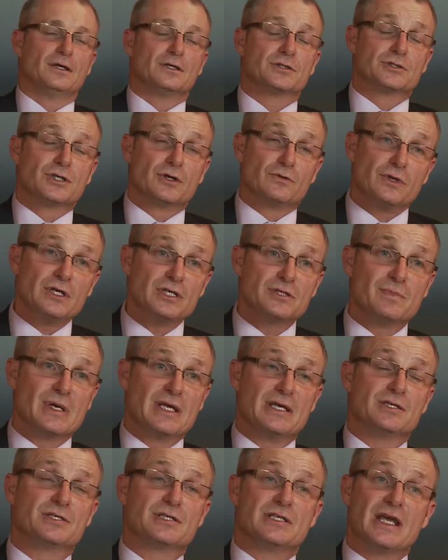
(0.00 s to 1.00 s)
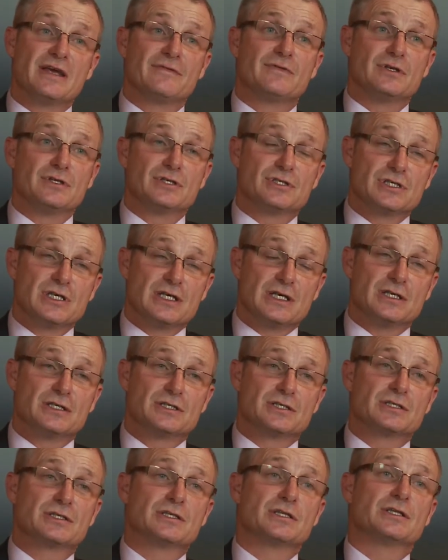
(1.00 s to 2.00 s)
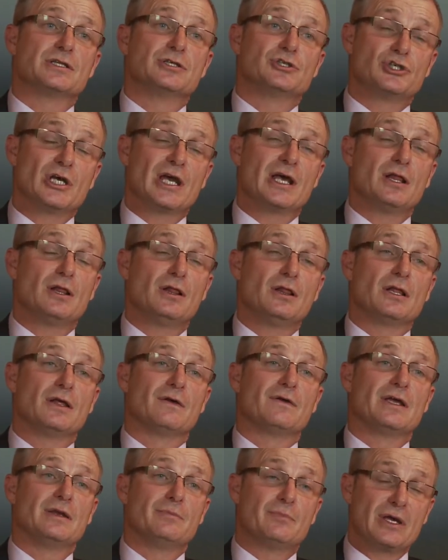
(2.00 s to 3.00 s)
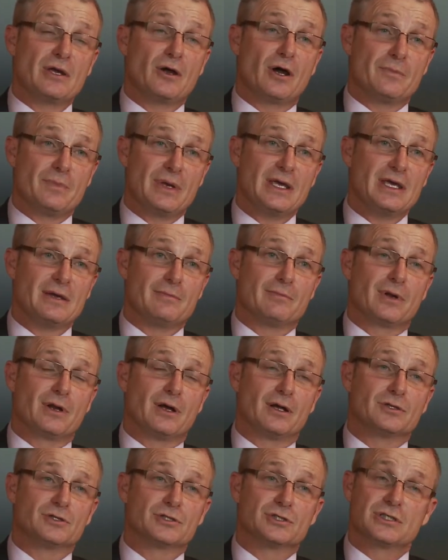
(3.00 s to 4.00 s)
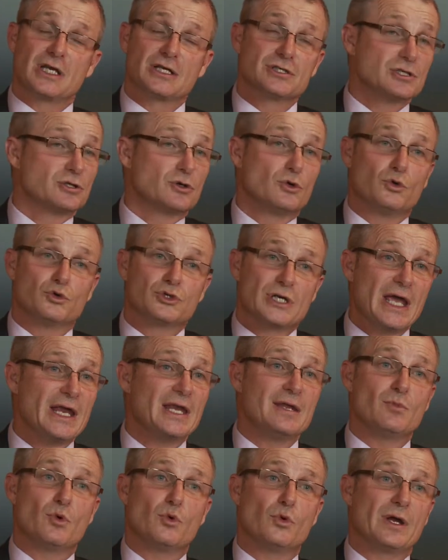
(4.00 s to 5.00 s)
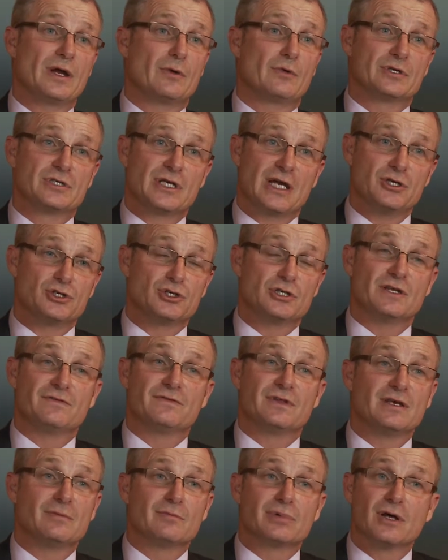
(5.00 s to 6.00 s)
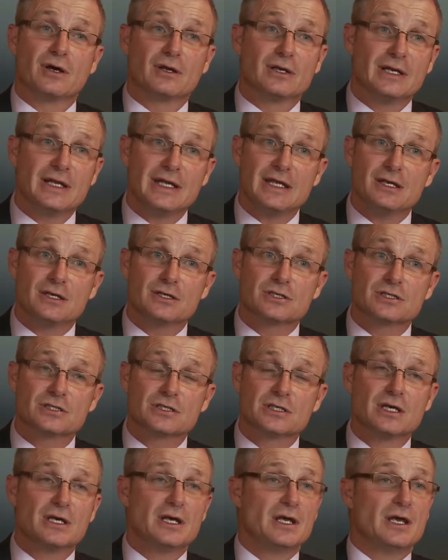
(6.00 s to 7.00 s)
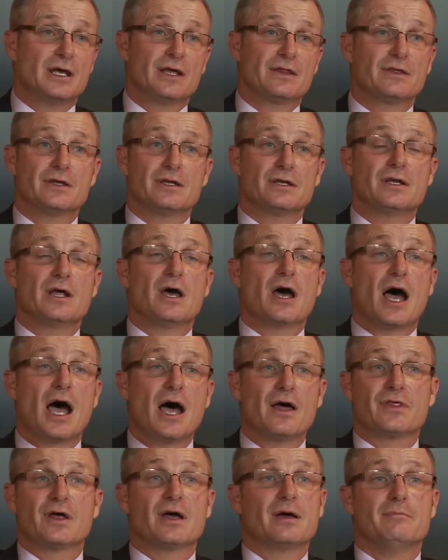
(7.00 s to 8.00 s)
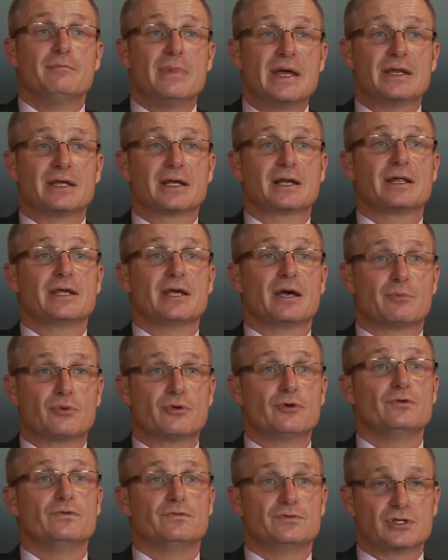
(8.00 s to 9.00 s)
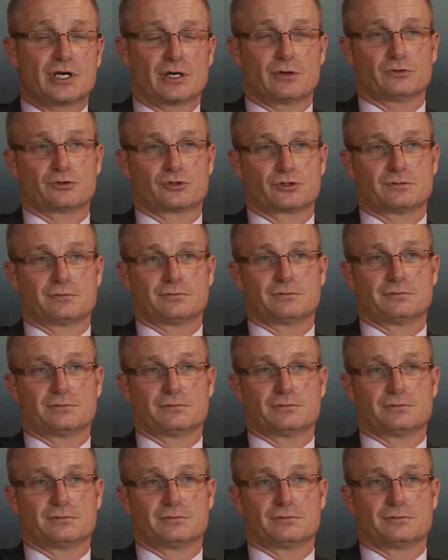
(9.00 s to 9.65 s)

So this means the evidence is that the gel in PIP implants doesn't cause any more irritation if the implant leaks than other medically approved gels.